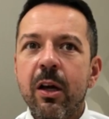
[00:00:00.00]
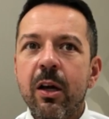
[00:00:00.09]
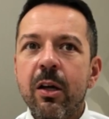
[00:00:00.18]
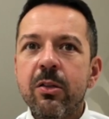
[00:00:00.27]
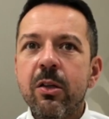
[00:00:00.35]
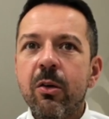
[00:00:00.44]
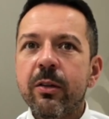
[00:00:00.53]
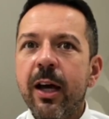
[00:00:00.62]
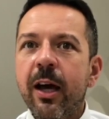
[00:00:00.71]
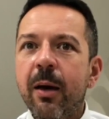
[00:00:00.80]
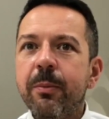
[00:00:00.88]
So they're
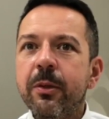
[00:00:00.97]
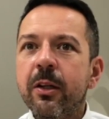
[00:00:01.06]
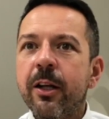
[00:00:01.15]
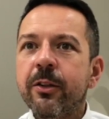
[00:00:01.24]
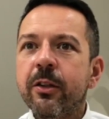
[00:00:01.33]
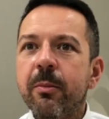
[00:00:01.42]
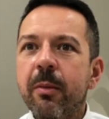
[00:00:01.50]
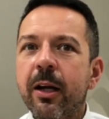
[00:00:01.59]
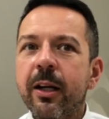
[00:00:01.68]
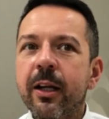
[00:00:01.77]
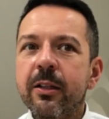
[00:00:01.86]
happy to lend you the
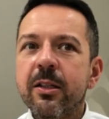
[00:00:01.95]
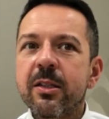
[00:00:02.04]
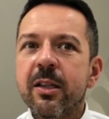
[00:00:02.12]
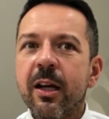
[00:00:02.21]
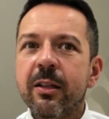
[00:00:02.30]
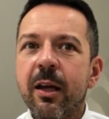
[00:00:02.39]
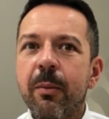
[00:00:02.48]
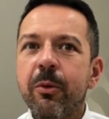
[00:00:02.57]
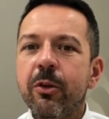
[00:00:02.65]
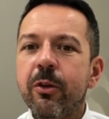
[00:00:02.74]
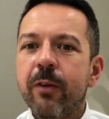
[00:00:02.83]
money to start up
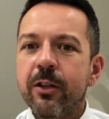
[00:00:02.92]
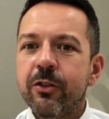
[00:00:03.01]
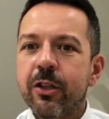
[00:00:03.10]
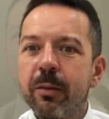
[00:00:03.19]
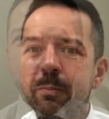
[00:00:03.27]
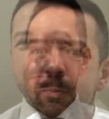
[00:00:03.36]
your new venture.